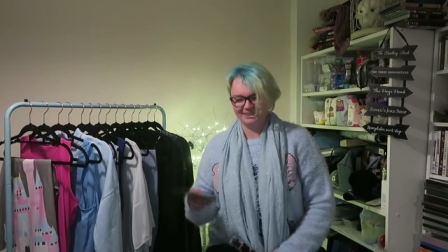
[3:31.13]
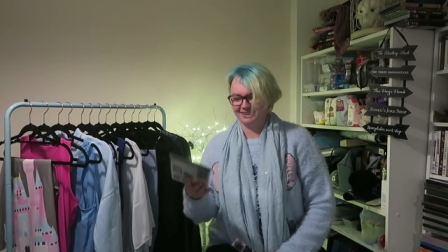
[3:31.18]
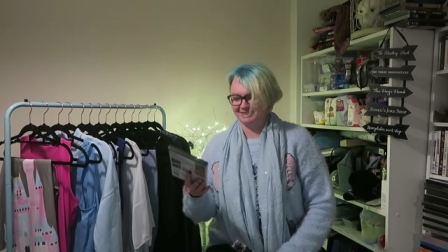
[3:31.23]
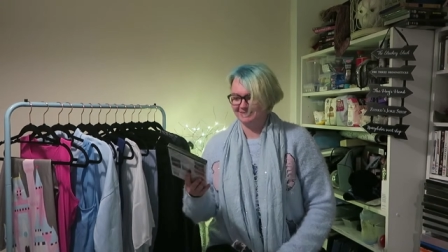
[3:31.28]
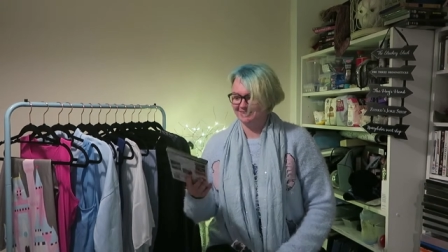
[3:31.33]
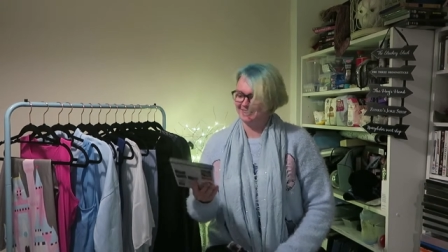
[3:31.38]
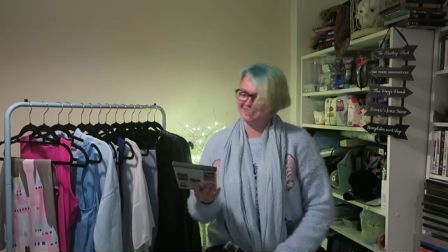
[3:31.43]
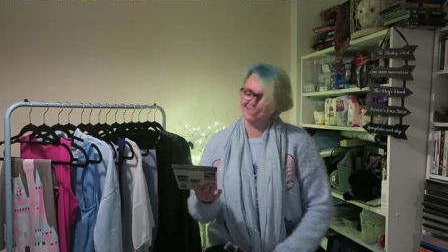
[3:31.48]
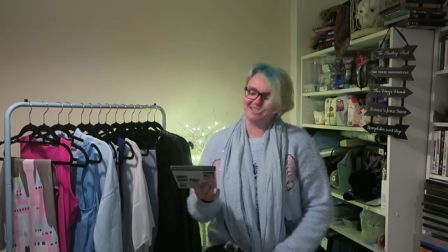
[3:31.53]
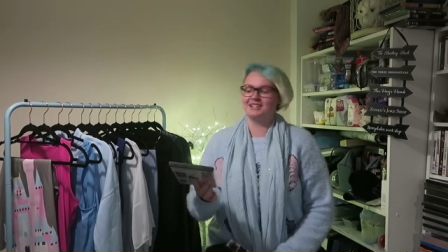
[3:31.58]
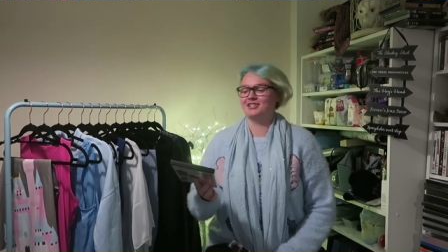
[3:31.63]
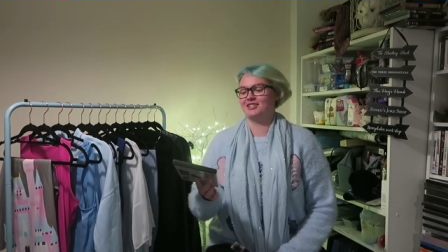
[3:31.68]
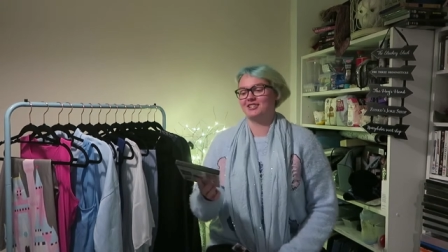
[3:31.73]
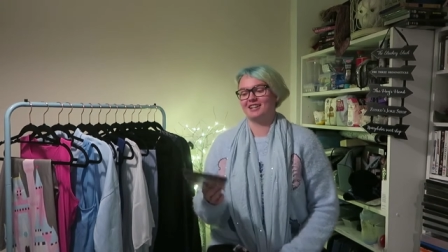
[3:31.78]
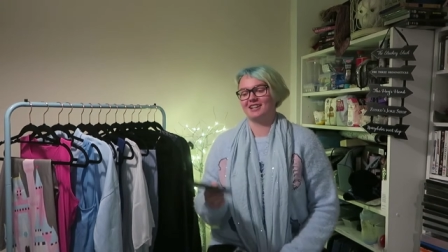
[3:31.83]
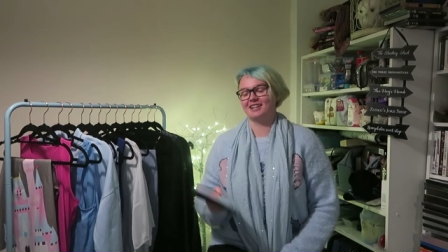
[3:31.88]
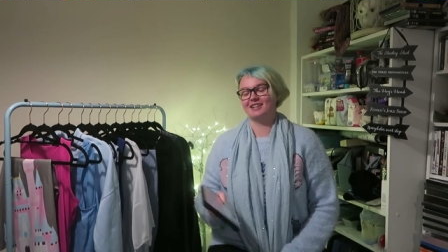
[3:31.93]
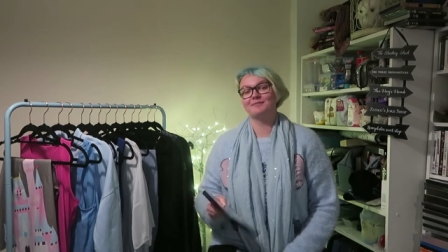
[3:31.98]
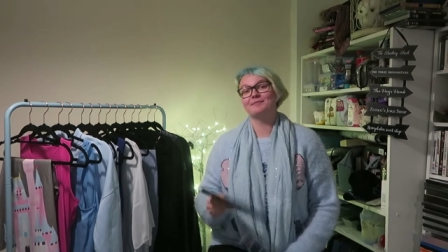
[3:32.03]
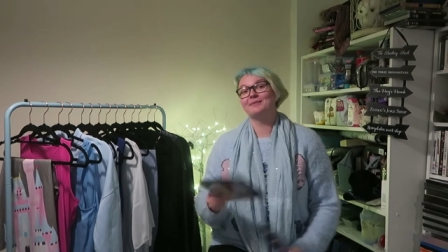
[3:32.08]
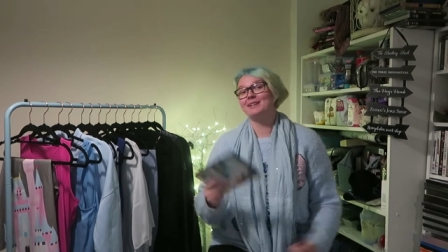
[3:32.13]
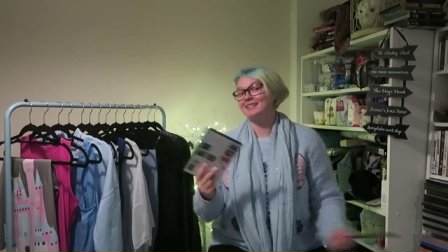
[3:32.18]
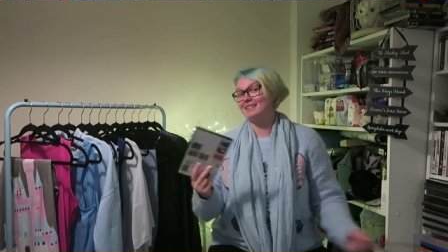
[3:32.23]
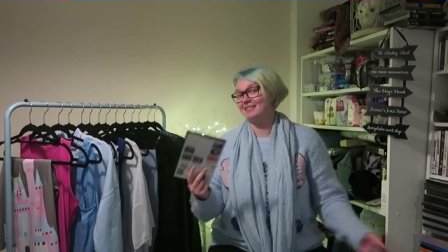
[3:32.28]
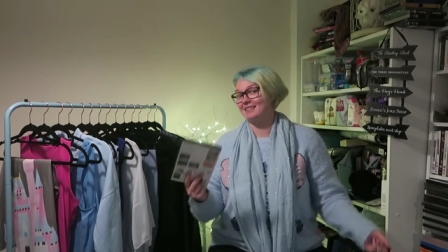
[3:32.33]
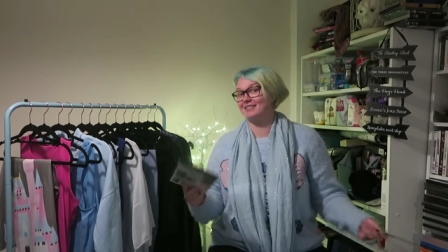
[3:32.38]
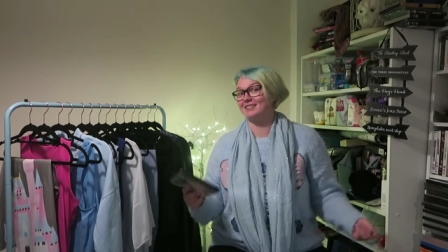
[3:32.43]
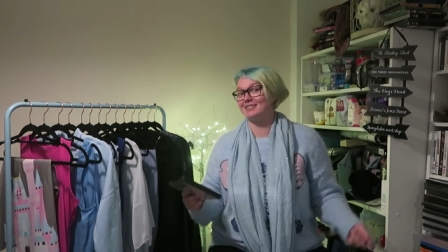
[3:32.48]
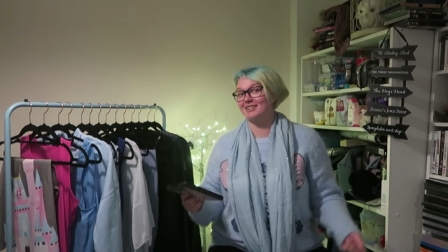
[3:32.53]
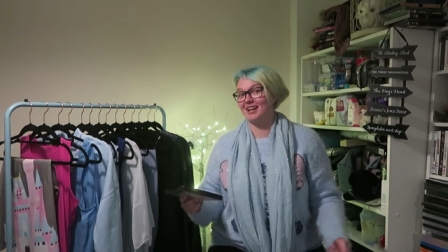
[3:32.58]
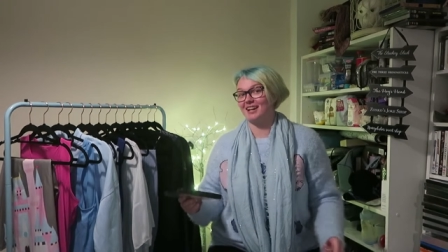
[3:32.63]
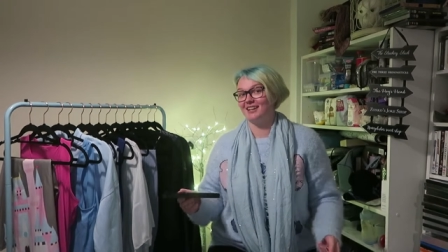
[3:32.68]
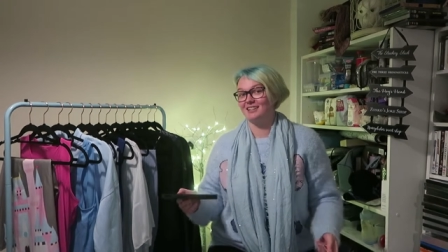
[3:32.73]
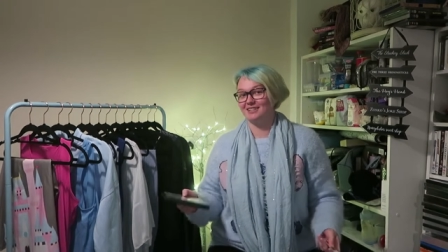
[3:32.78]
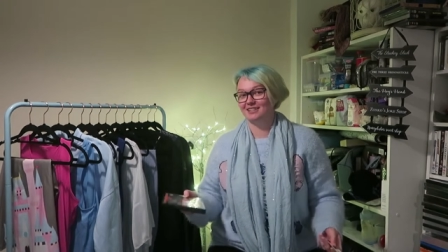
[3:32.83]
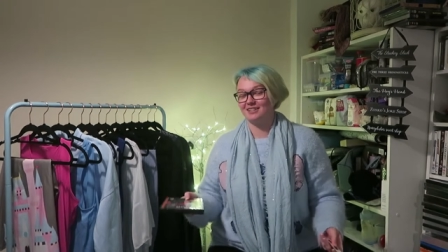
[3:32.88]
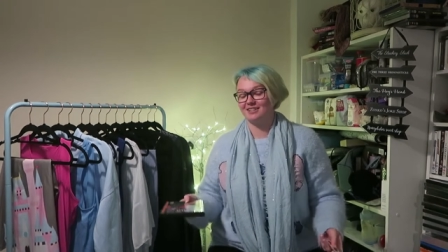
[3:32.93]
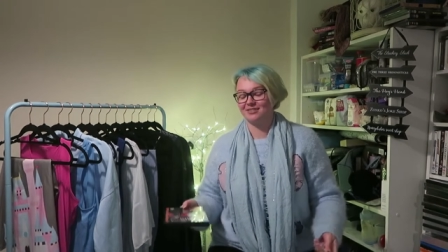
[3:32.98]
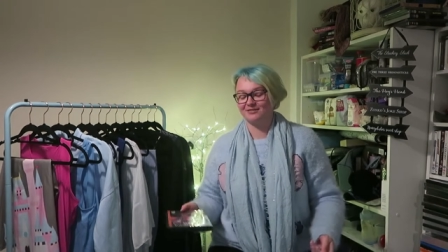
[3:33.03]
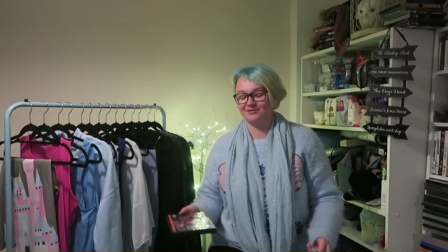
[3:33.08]
I got it this year, but it doesn't change
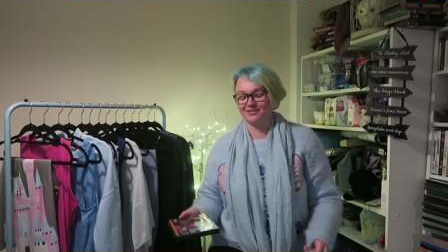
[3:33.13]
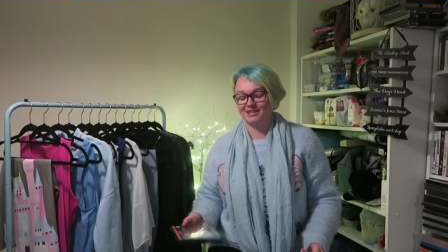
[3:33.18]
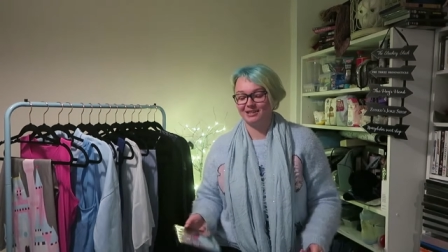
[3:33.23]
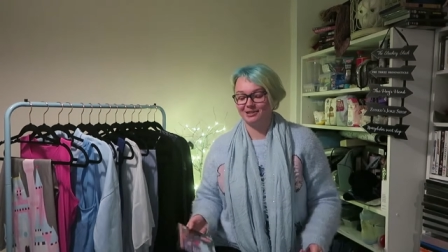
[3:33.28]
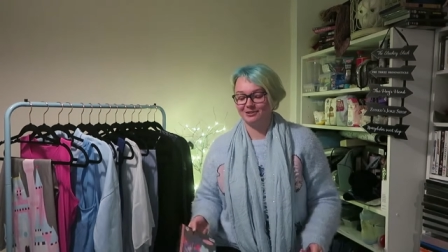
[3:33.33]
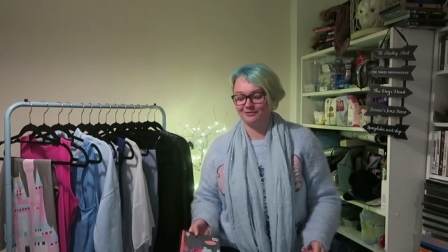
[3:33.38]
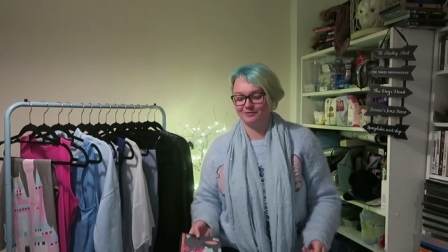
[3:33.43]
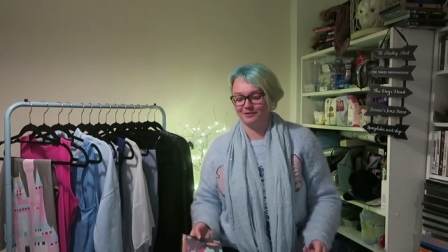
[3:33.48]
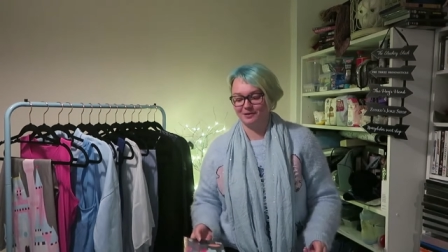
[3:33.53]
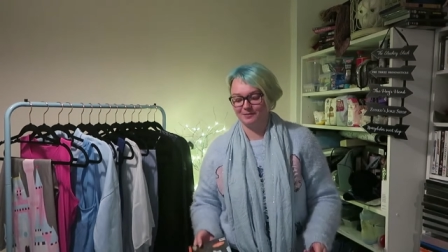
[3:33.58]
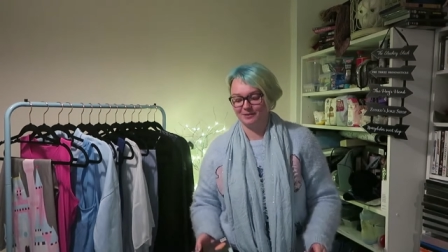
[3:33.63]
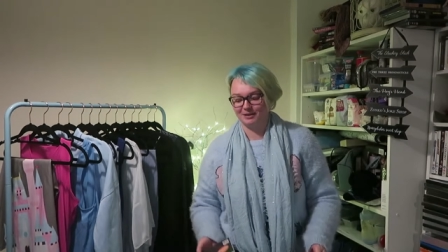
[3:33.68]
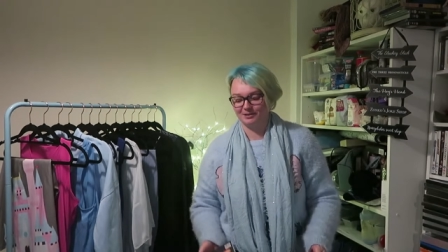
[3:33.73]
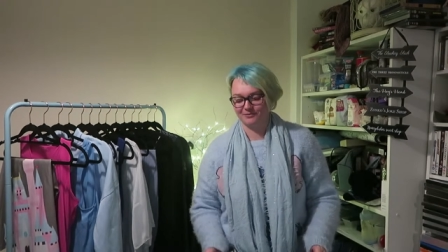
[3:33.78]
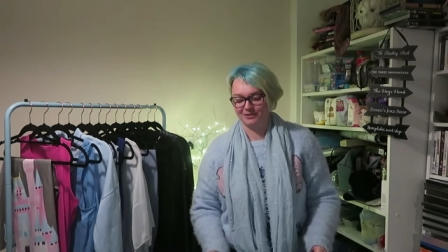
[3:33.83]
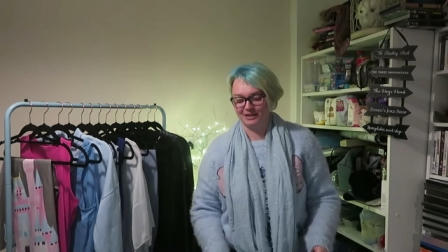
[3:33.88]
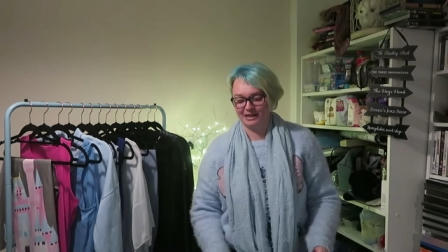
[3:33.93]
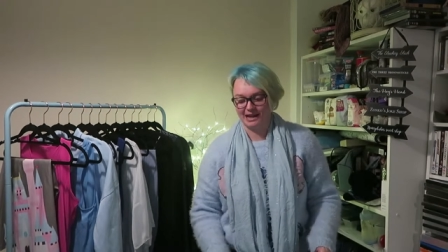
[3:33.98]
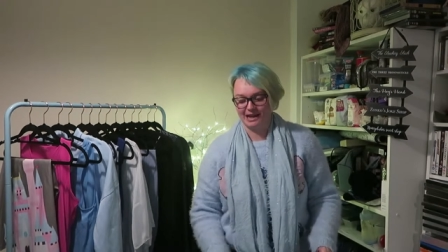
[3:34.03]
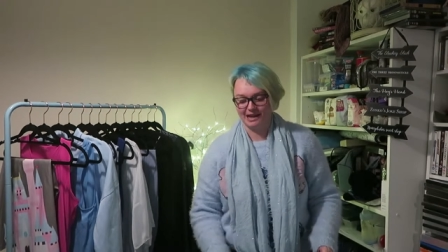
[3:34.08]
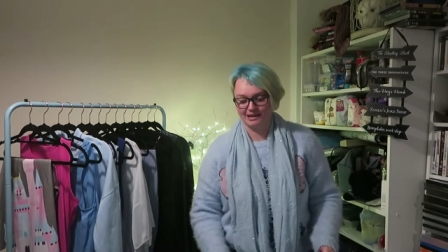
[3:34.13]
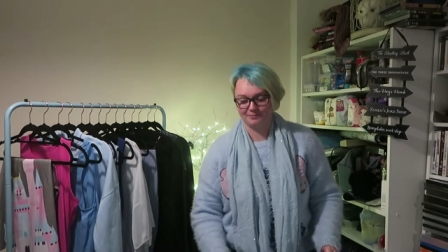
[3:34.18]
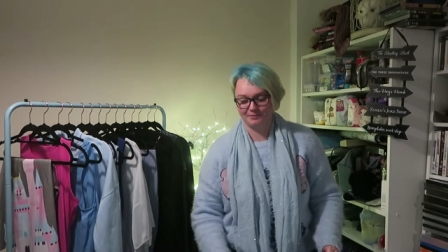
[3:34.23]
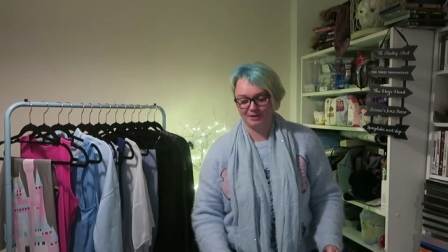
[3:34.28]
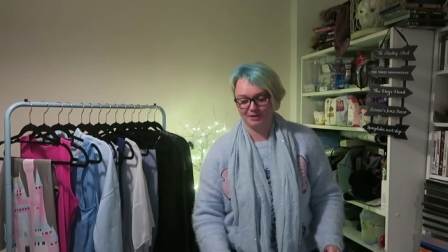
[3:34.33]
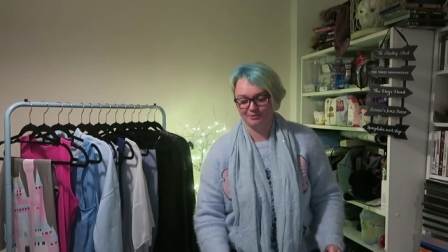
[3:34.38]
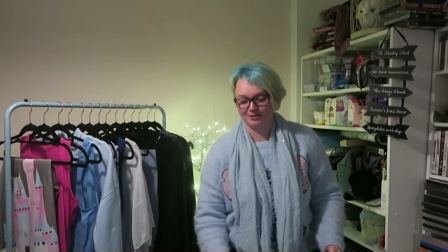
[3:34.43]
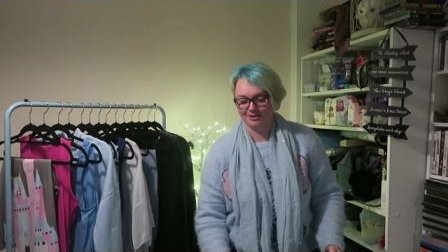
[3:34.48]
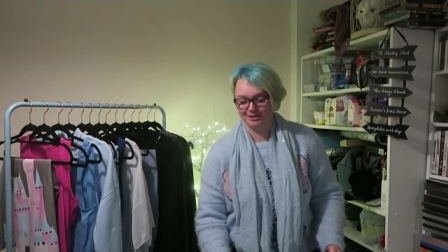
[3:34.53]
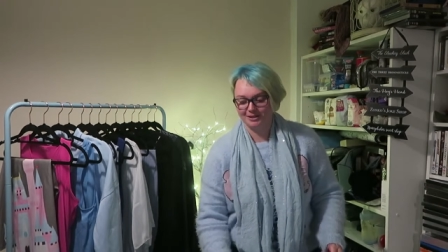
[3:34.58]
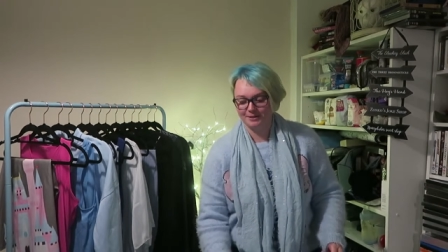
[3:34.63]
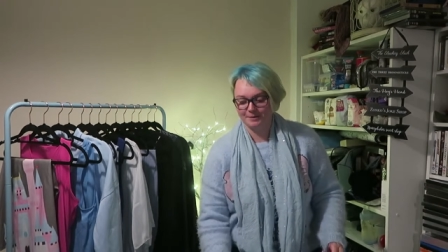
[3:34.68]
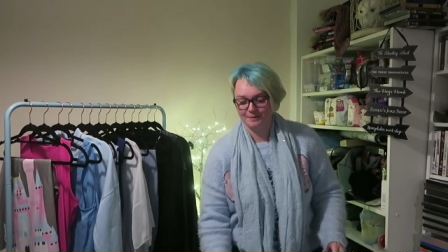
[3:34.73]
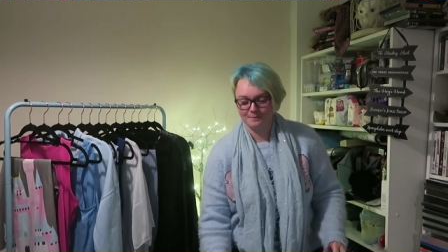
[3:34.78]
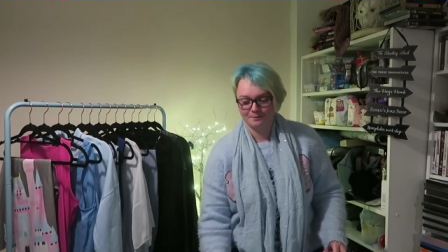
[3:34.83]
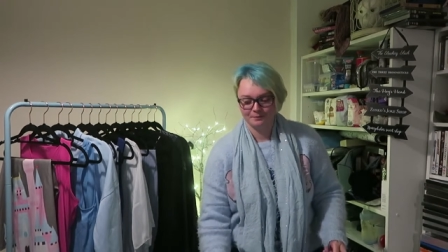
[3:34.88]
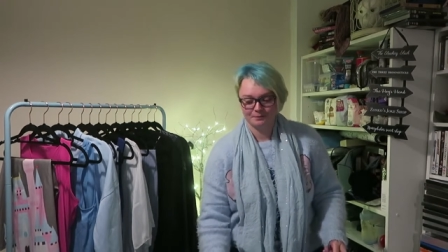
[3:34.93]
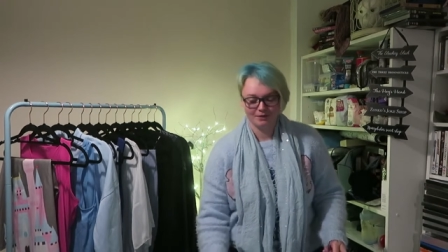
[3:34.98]
it. It's a really good film and I'm really happy with it.